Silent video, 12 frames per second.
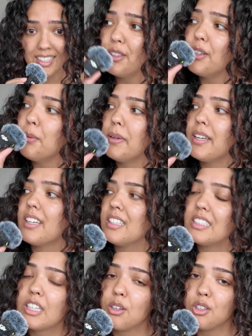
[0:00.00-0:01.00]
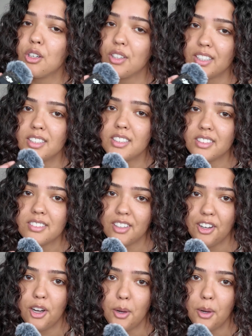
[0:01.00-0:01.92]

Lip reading: Although baking sourdough is a